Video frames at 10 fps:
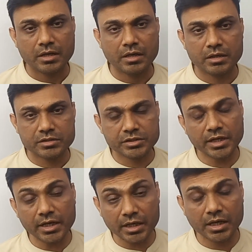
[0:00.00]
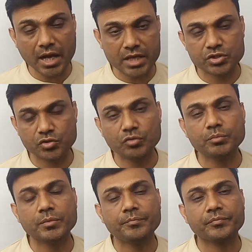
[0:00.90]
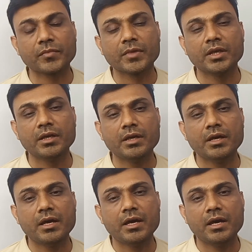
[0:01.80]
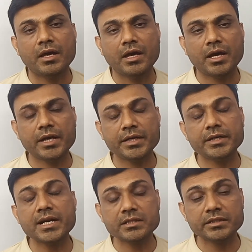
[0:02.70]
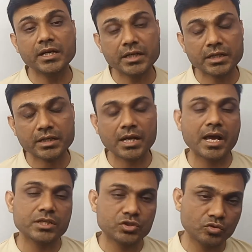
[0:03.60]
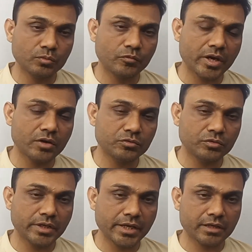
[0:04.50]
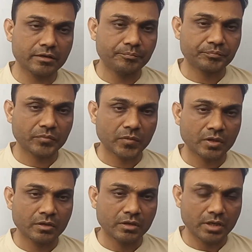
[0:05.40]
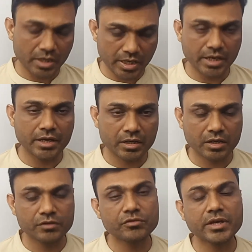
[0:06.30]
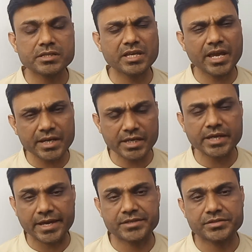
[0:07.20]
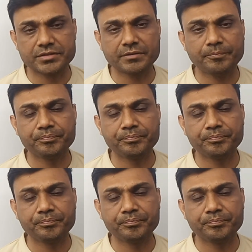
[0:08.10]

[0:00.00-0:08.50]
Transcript: a sealed glass tube, and in that sealed glass tube we have to take air, or you can say any gas,